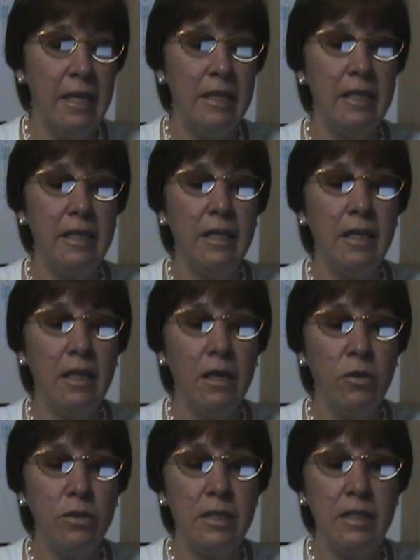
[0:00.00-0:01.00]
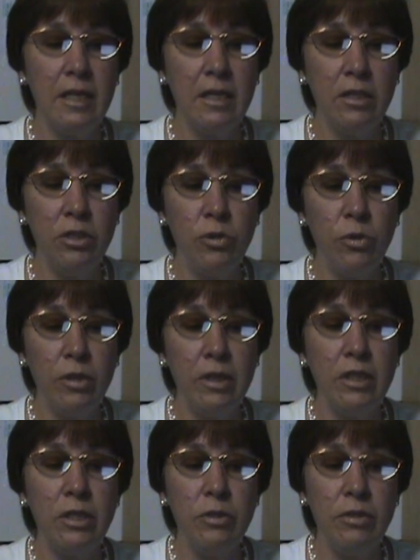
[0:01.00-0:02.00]
that it allows the controller
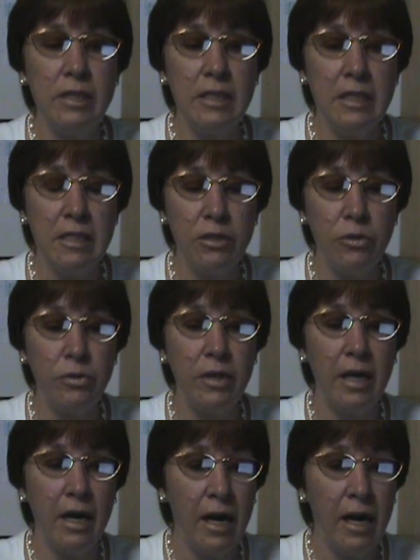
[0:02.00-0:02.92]
to see through the